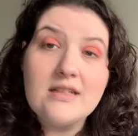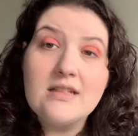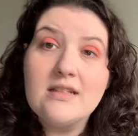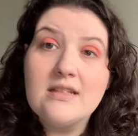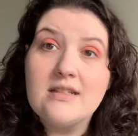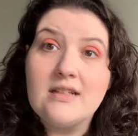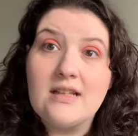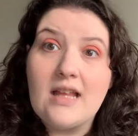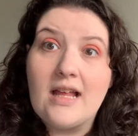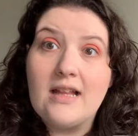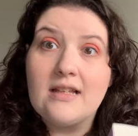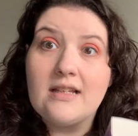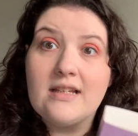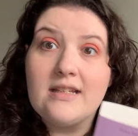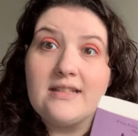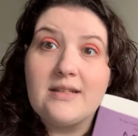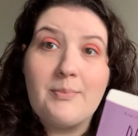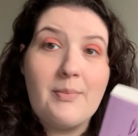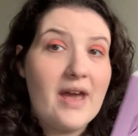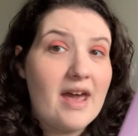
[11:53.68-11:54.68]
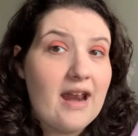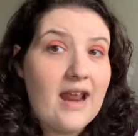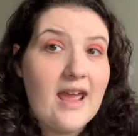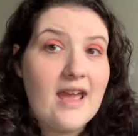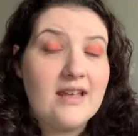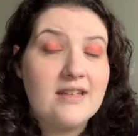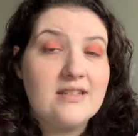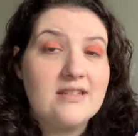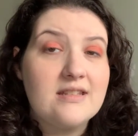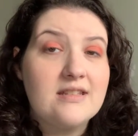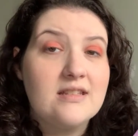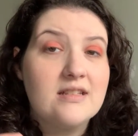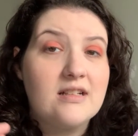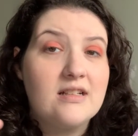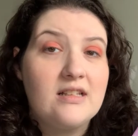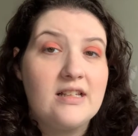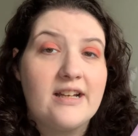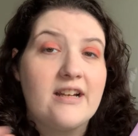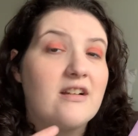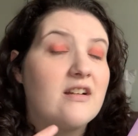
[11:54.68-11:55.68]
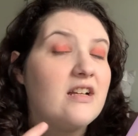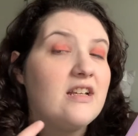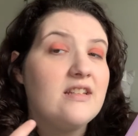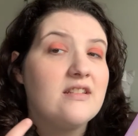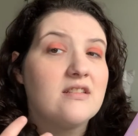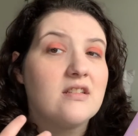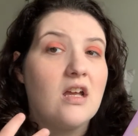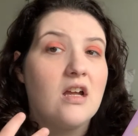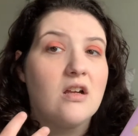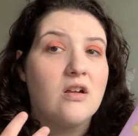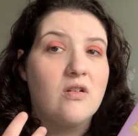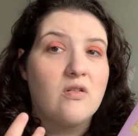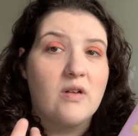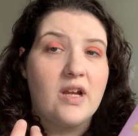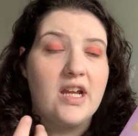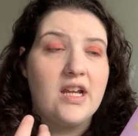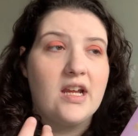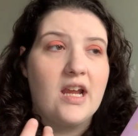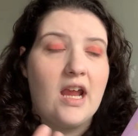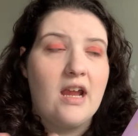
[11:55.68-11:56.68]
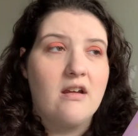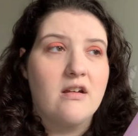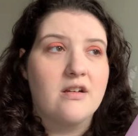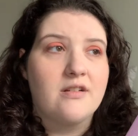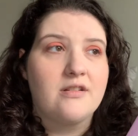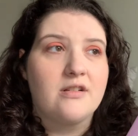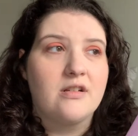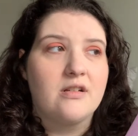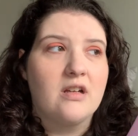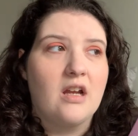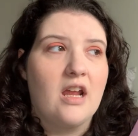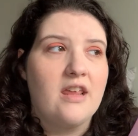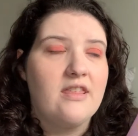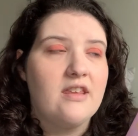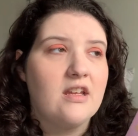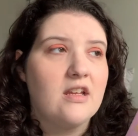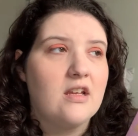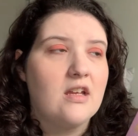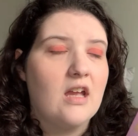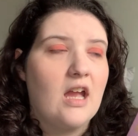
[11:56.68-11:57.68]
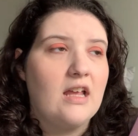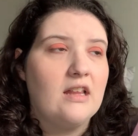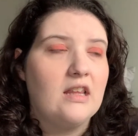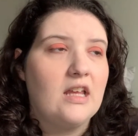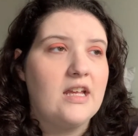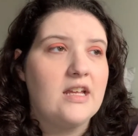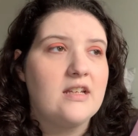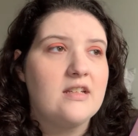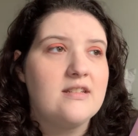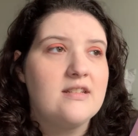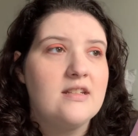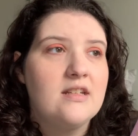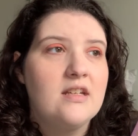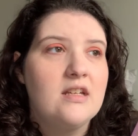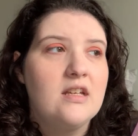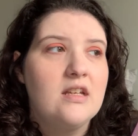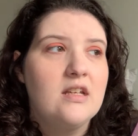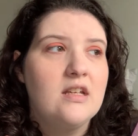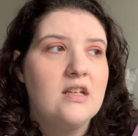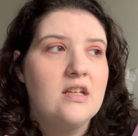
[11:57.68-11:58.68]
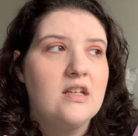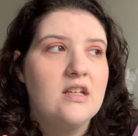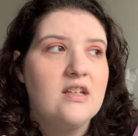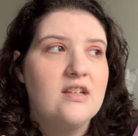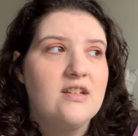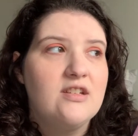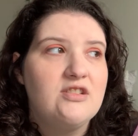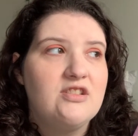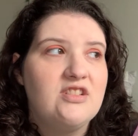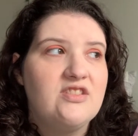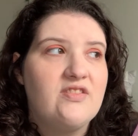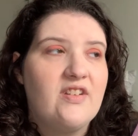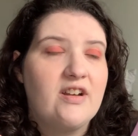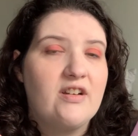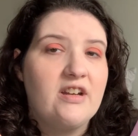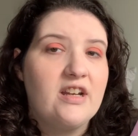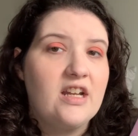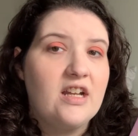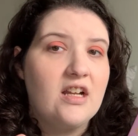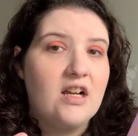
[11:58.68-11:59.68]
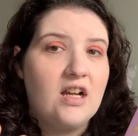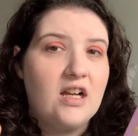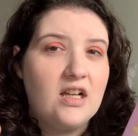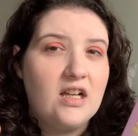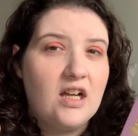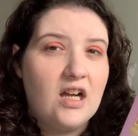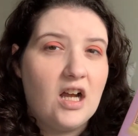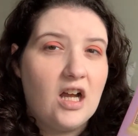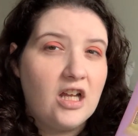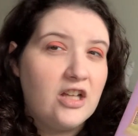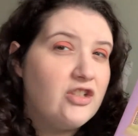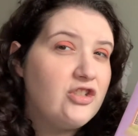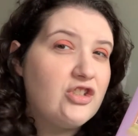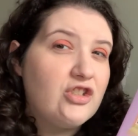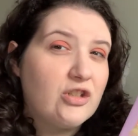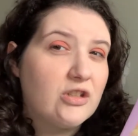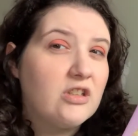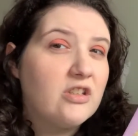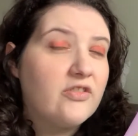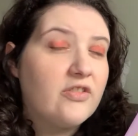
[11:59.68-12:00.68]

Delilah is a badass. Claire is a great character. I think she's very unsure of